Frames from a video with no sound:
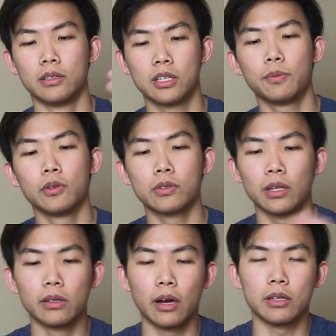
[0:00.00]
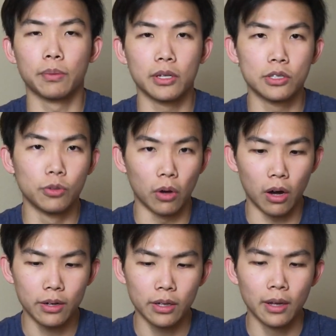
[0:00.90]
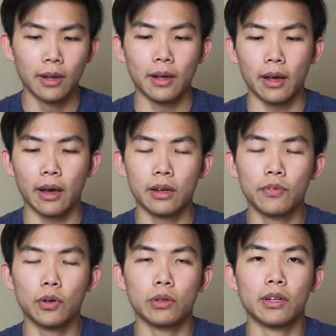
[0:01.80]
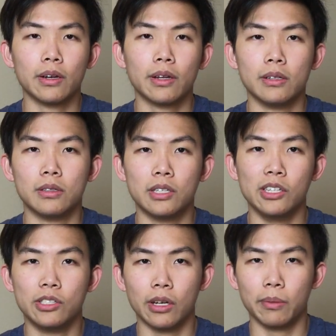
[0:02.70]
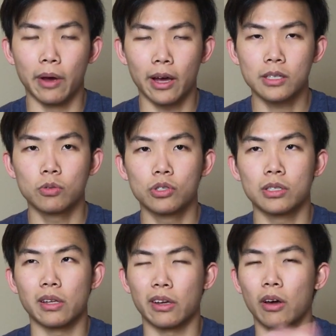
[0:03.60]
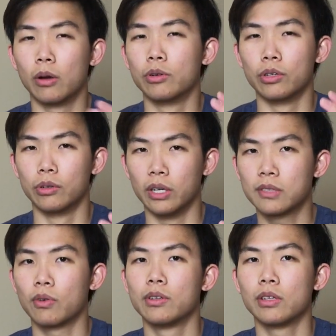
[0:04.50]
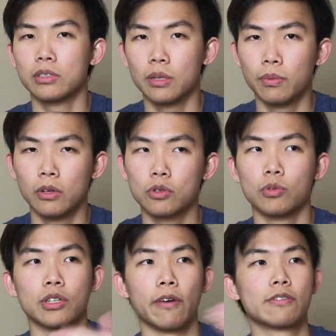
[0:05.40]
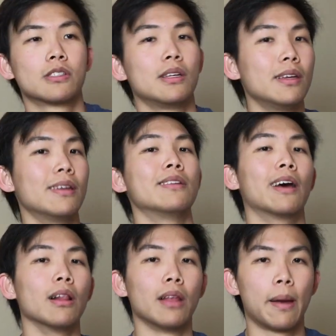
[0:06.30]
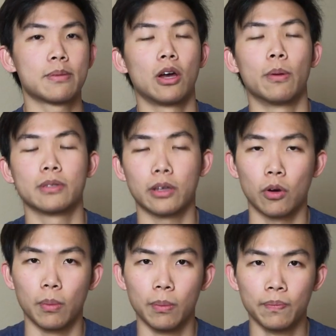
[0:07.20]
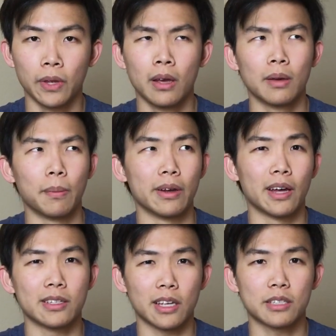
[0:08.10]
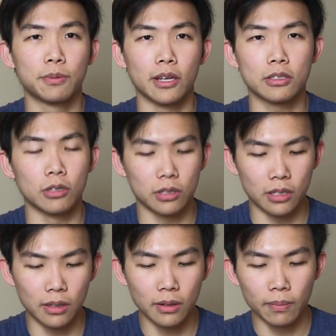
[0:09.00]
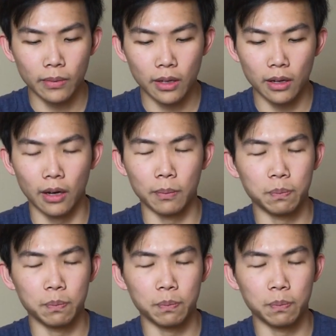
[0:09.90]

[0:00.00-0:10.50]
The CPU still got a bit too hot, and even though it didn't hit TJ max, which is like 100 degrees for Intel CPUs, which I've seen Dell laptops like on my dad's XPS 13